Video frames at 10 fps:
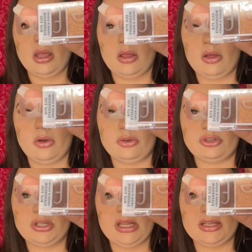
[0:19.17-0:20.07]
Oh,
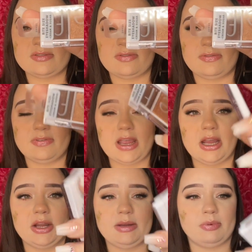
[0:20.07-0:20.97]
she is
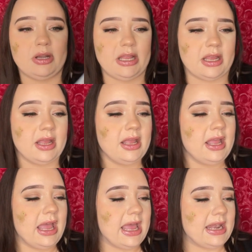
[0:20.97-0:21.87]
very pretty.
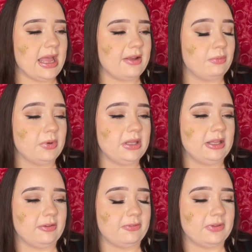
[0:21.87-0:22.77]
And I
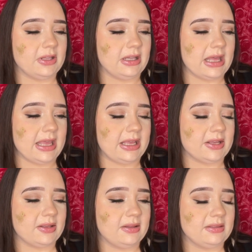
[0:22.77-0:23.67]
really feel like
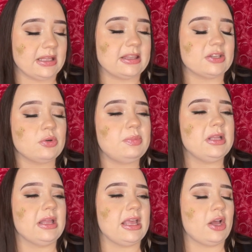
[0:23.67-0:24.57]
this would be
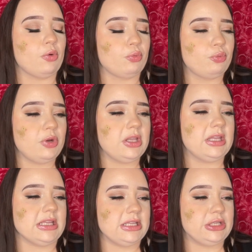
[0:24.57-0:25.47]
like a
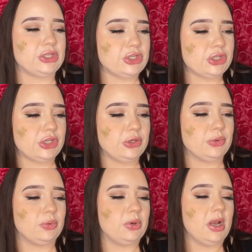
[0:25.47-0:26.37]
really
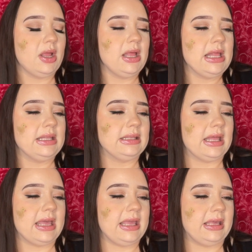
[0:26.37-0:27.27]
cute,
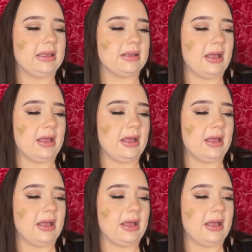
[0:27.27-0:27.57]
like,